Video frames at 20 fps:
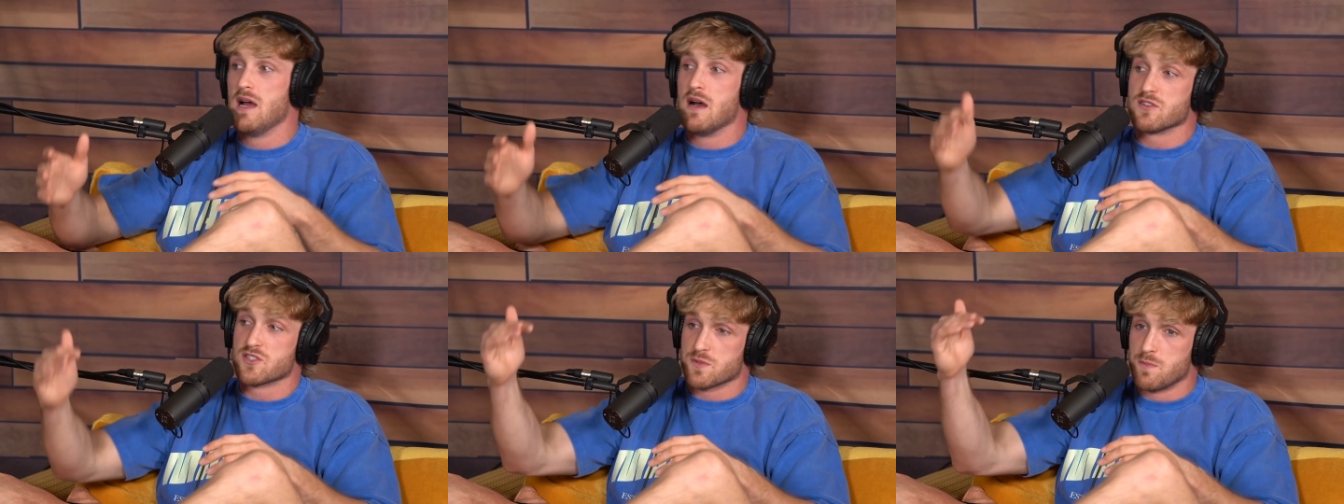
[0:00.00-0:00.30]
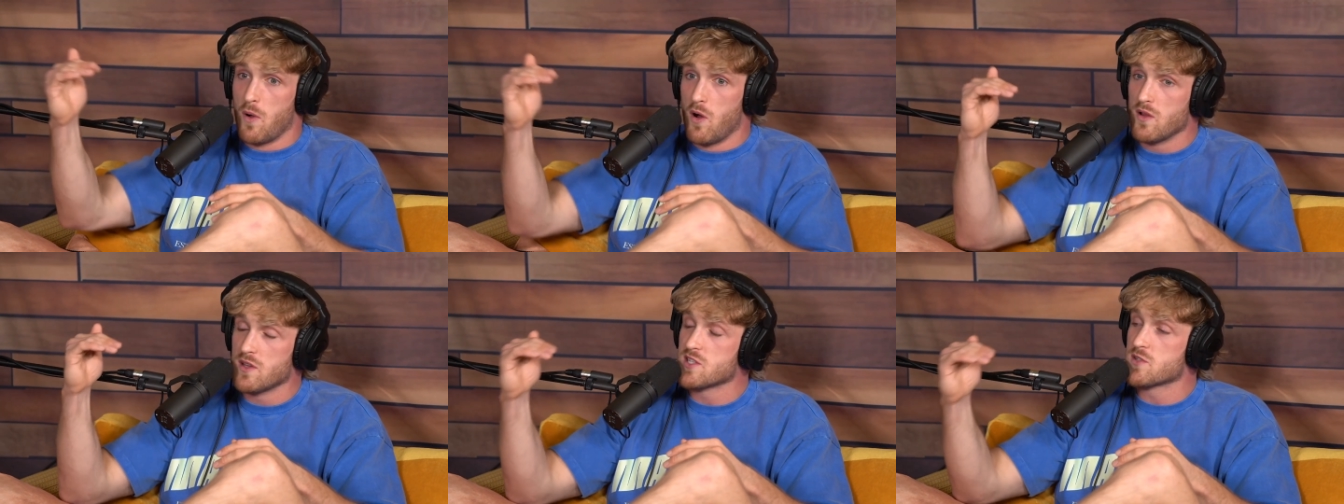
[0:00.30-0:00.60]

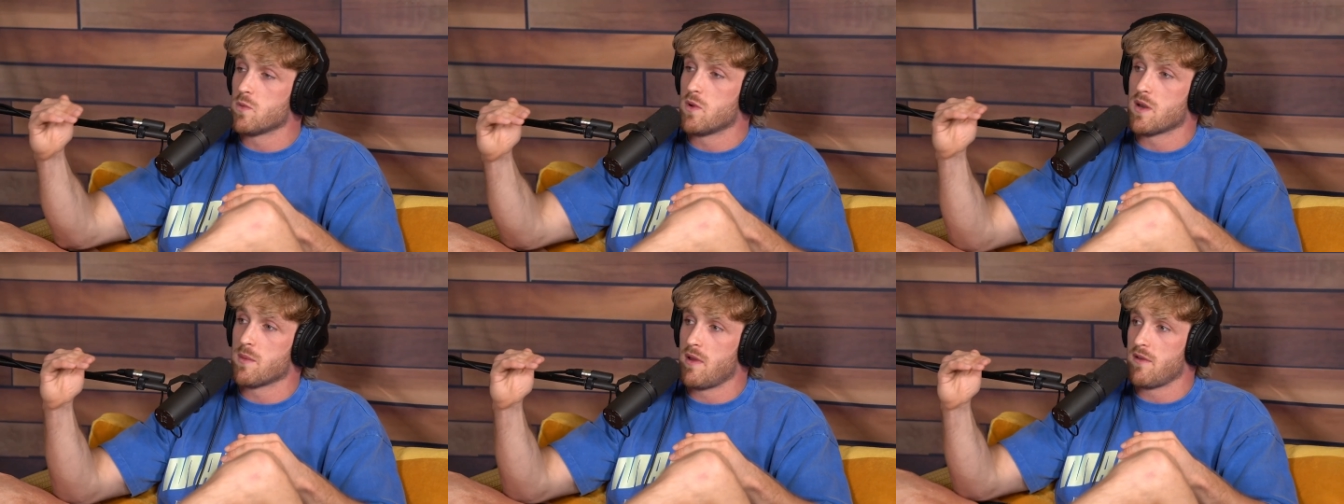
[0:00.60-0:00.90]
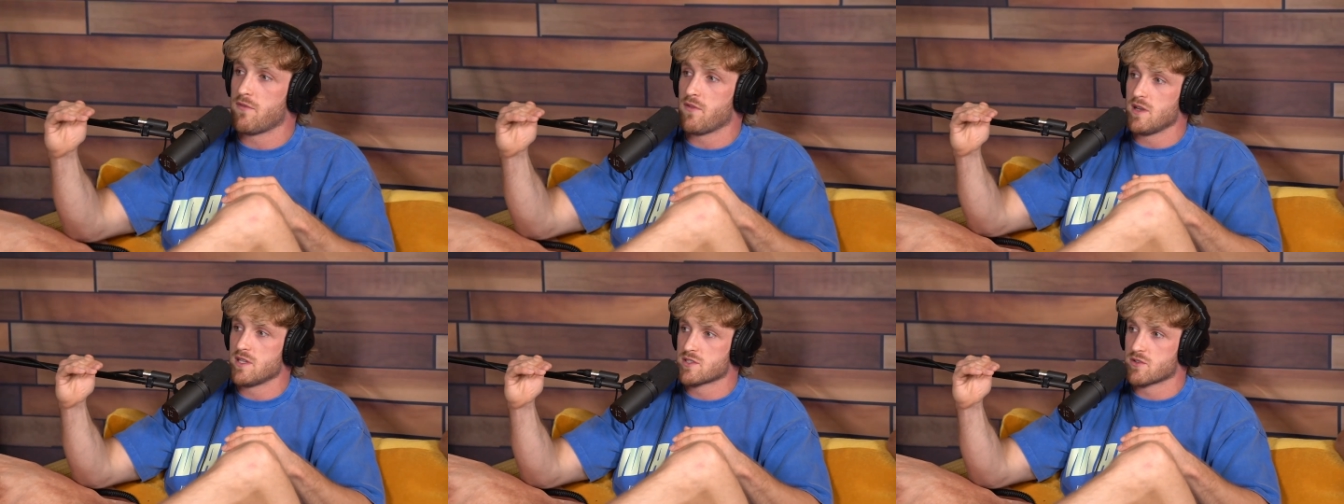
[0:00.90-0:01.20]
Smallest one of my
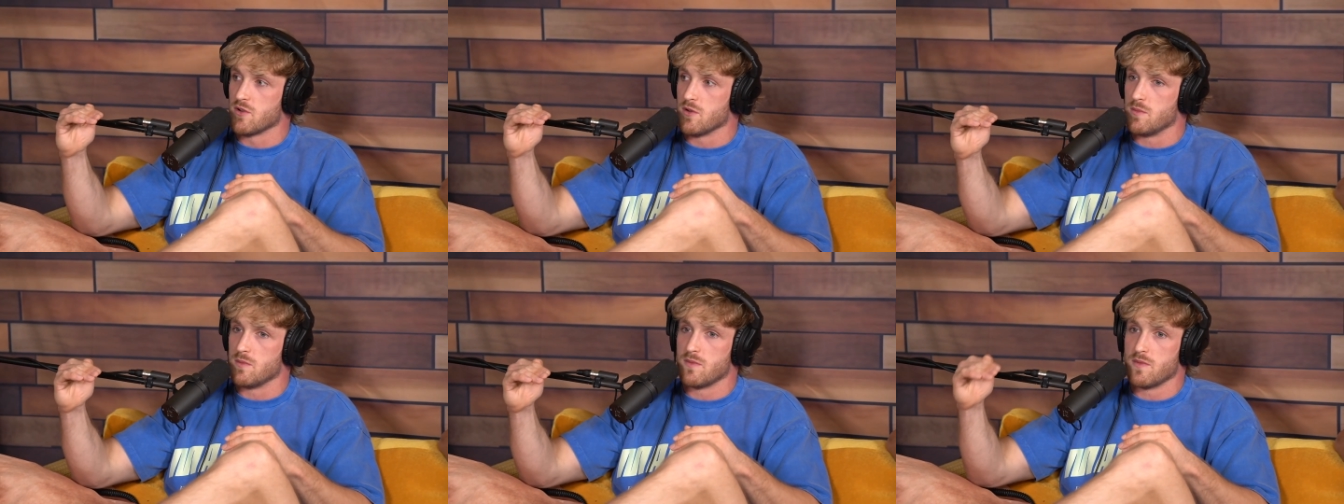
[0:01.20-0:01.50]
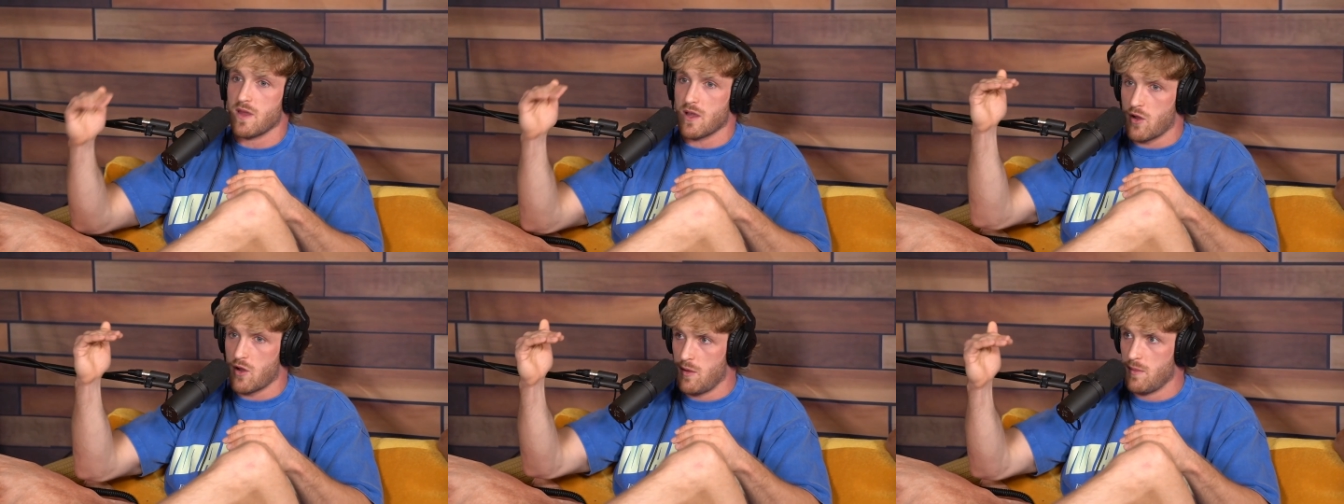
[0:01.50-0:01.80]
friends group.
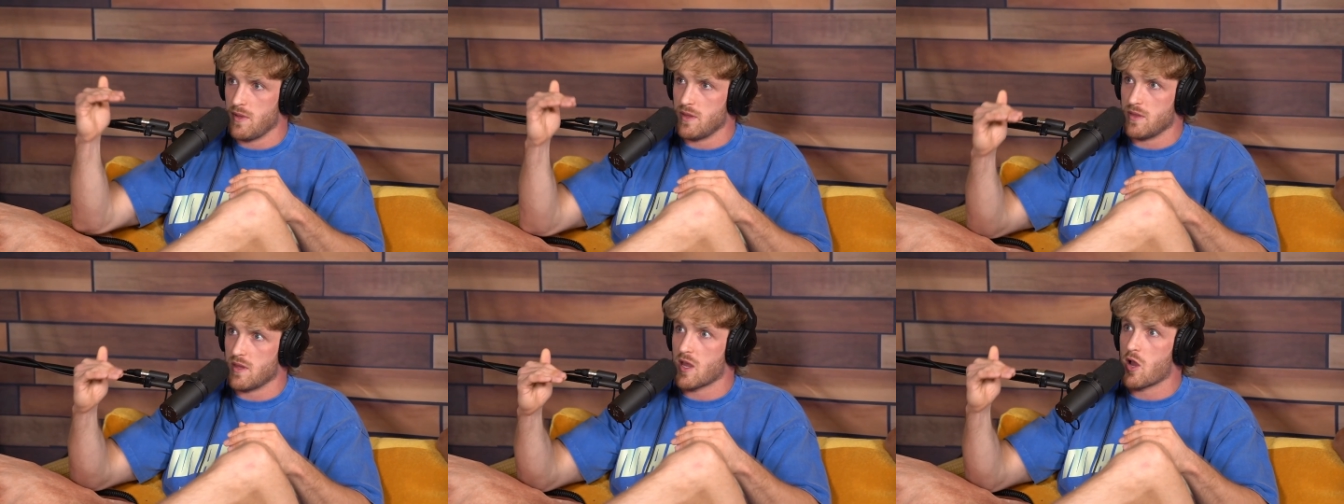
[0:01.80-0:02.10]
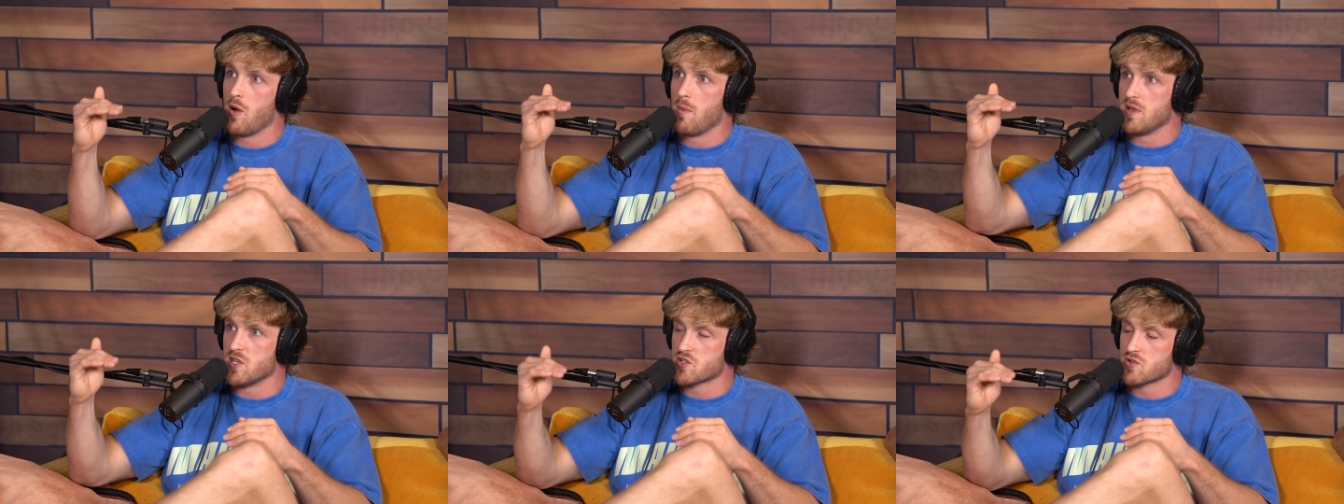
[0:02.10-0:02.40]
They call me they
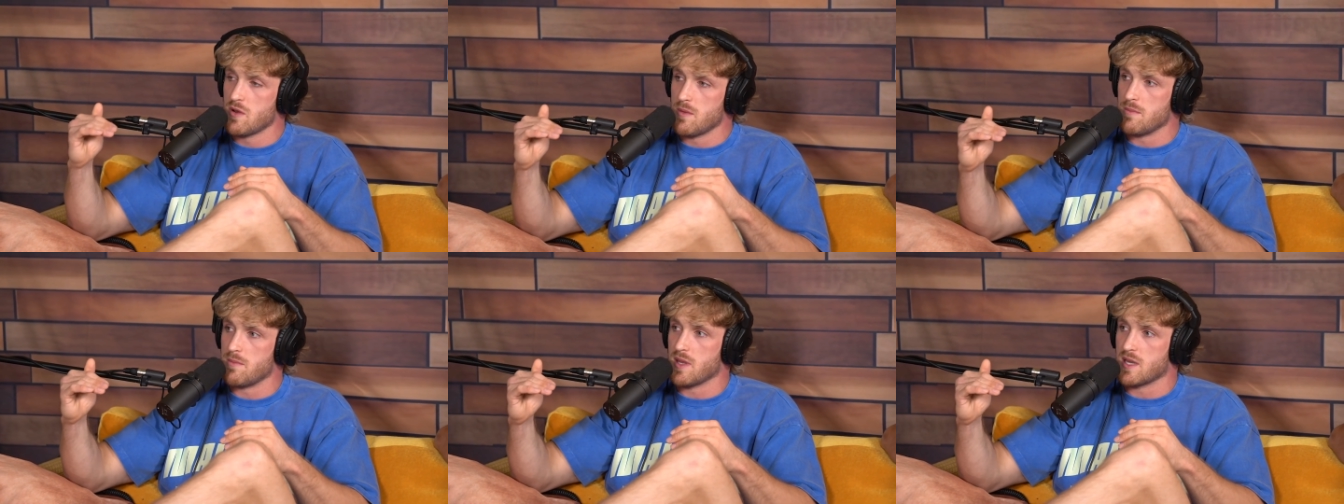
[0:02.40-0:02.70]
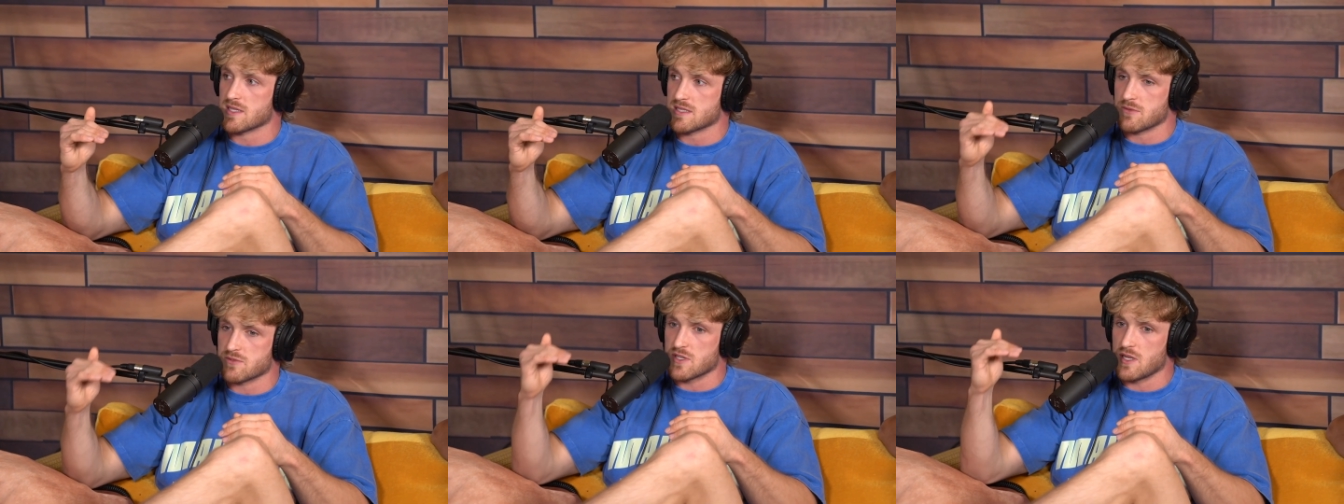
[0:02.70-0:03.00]
call me shrimp
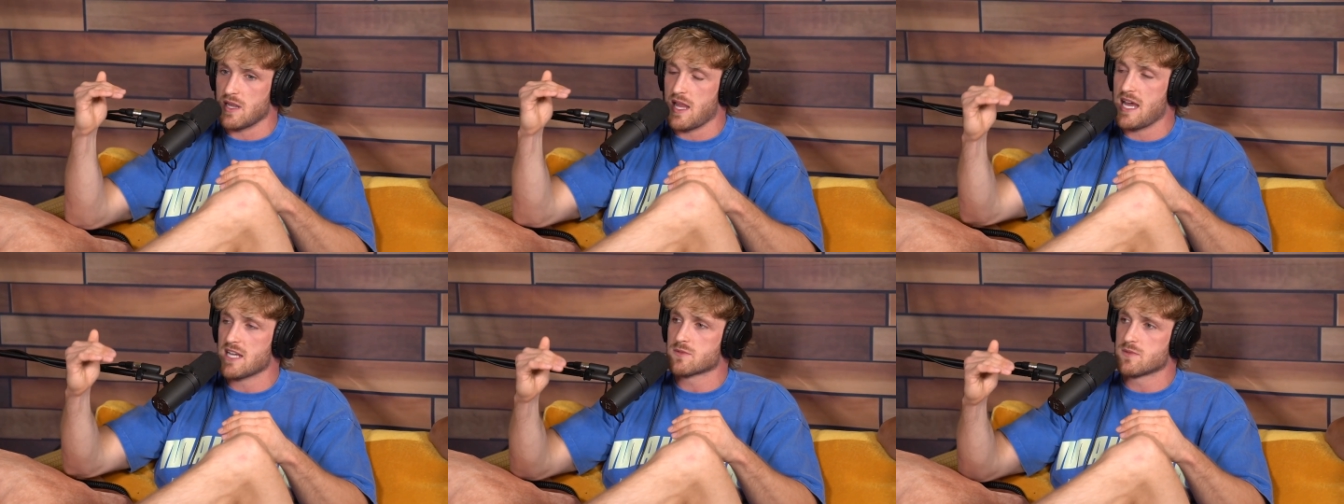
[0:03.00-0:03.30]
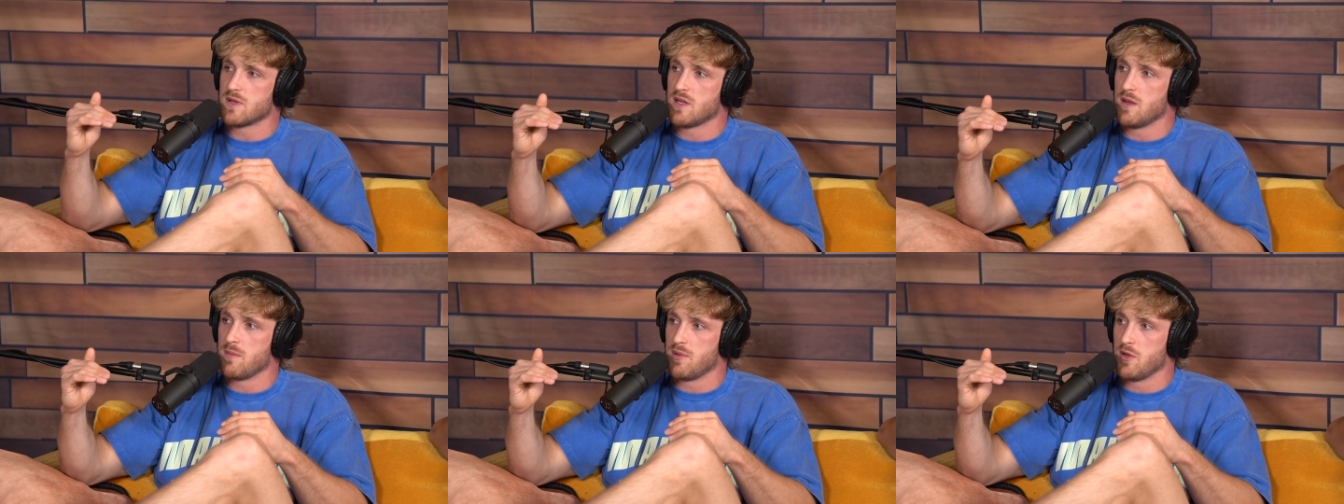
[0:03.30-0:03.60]
because I was the last
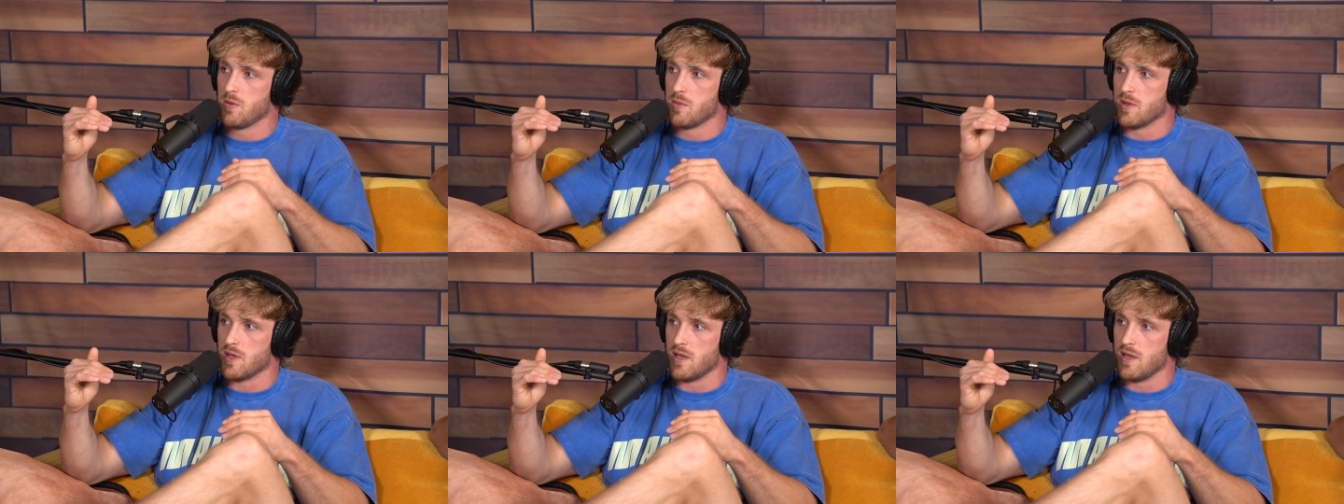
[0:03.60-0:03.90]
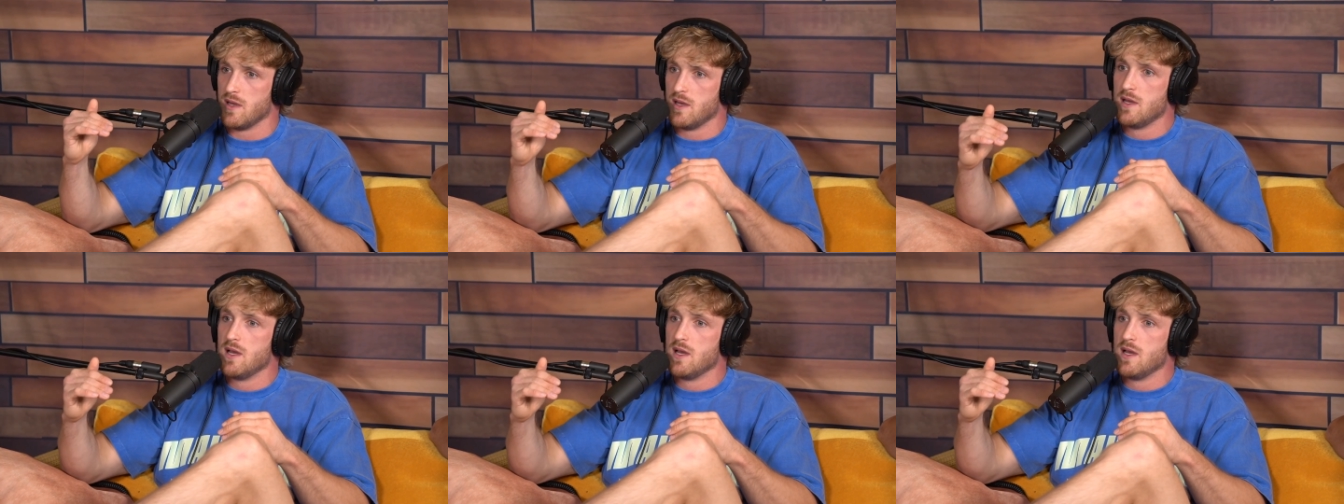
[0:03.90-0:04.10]
one to hit puberty